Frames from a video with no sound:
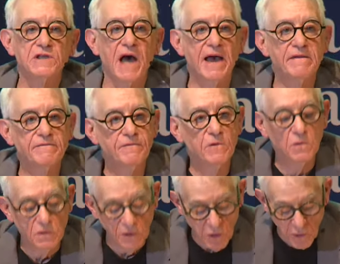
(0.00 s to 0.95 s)

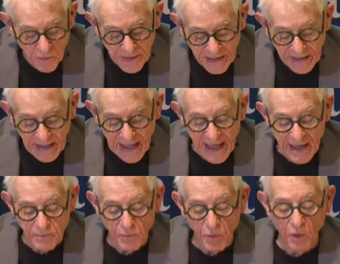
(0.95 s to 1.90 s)
typhoon looming,
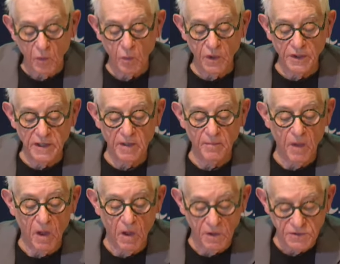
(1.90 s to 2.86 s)
Admiral William
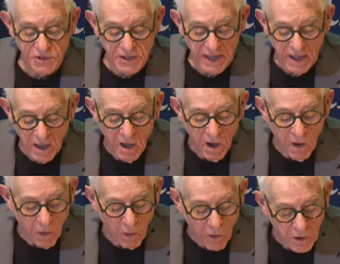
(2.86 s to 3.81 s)
Halsey
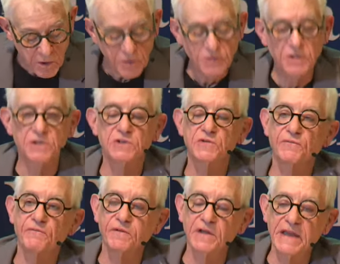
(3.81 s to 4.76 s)
ordered this
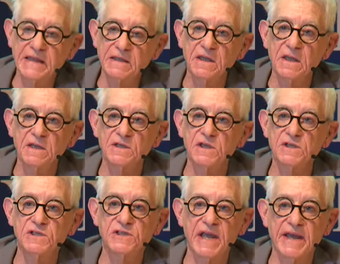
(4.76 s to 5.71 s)
fleet to
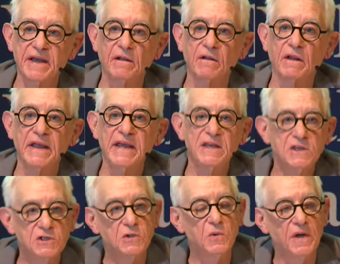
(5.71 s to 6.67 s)
sail
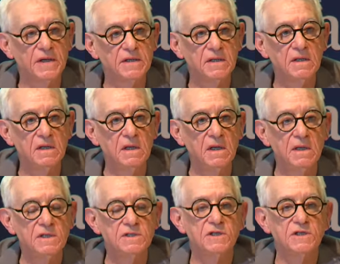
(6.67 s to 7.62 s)
into it,
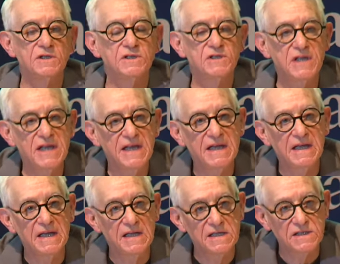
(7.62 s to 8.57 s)
to see,
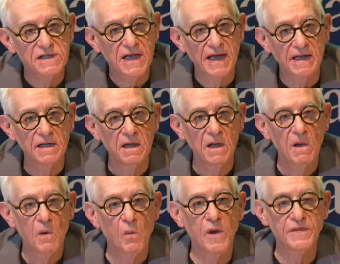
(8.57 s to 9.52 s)
he said,
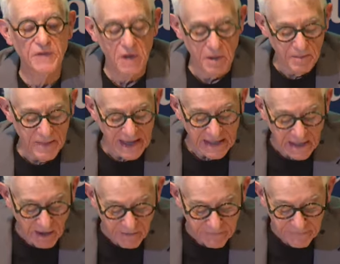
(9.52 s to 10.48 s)
what they're made
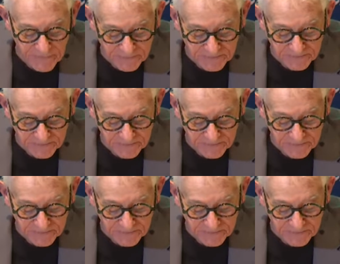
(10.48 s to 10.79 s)
of.